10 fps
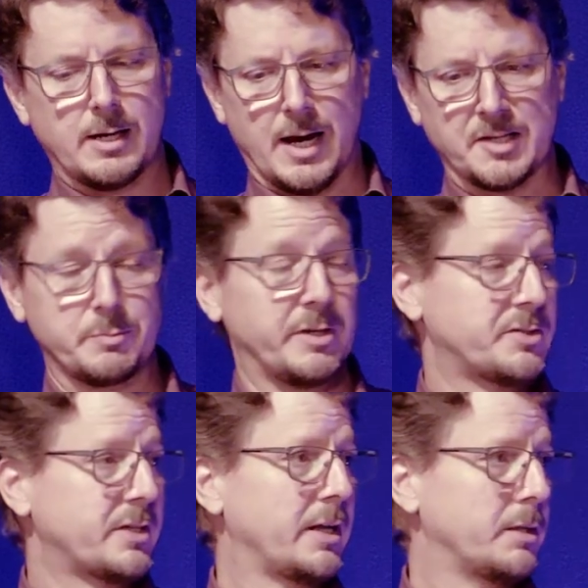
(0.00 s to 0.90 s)
asked me to
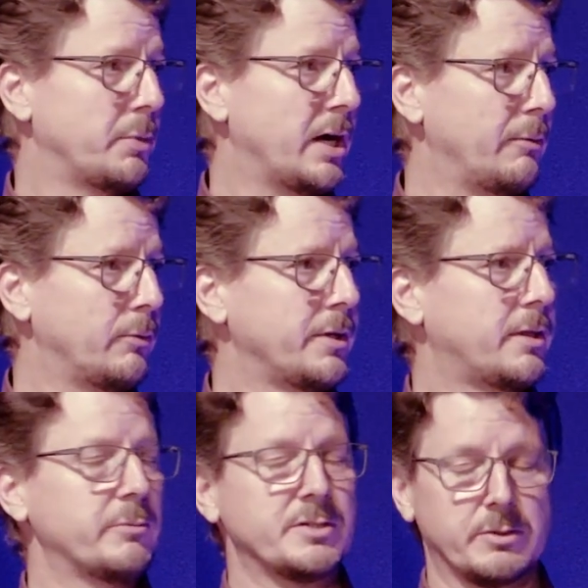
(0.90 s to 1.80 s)
study the Bible with
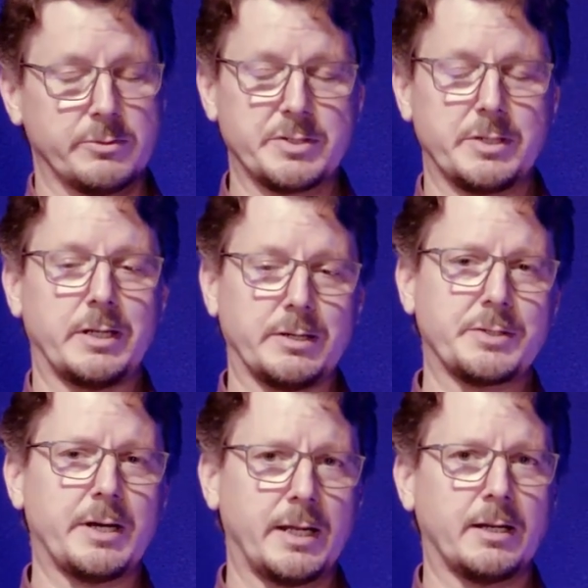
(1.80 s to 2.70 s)
him, and so we're sitting
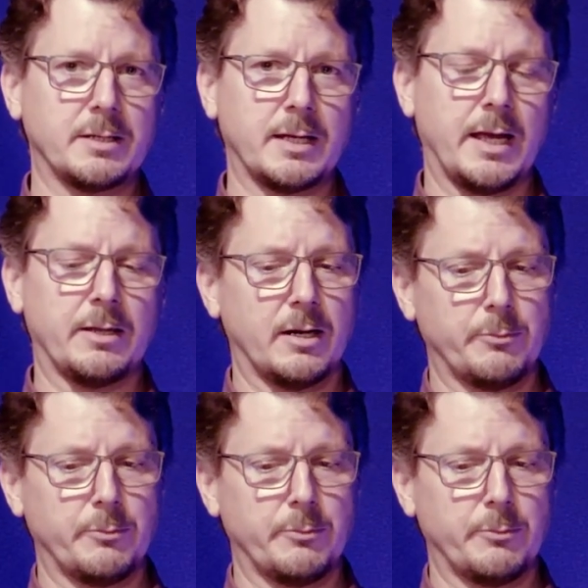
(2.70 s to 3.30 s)
studying together,